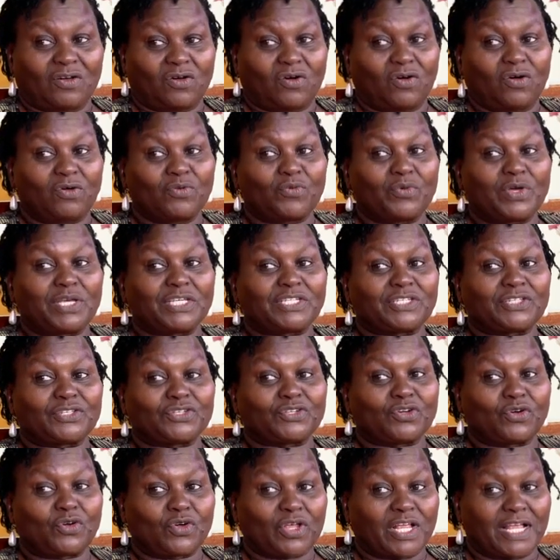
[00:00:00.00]
Always
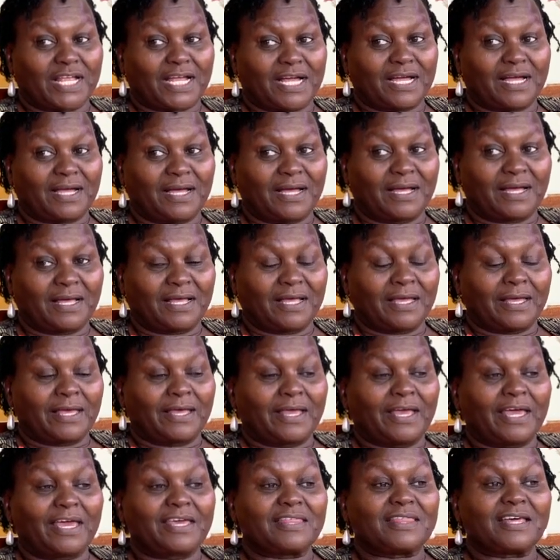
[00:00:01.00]
taller,
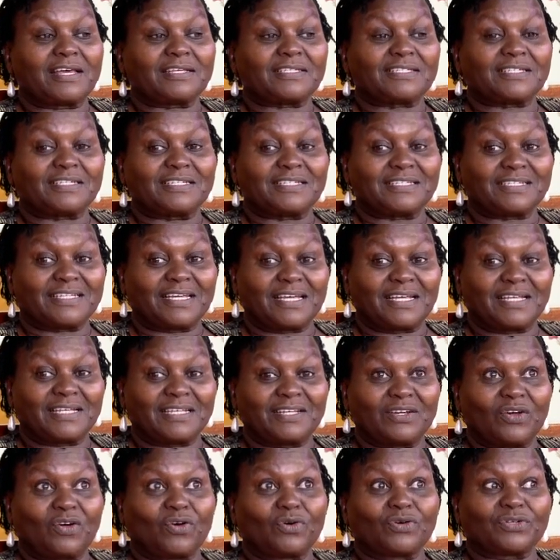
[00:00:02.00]
either
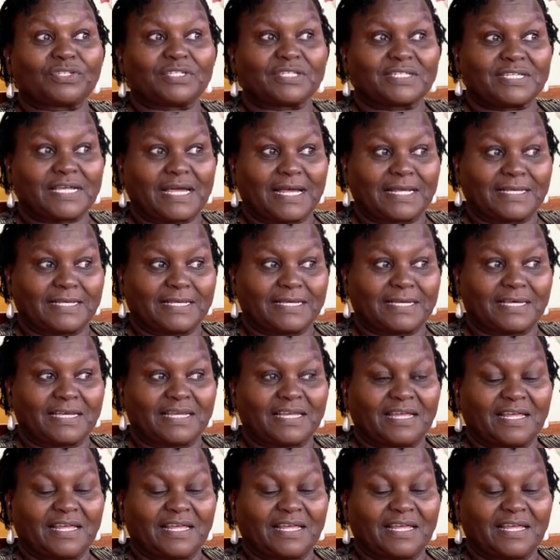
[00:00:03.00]
seated or standing.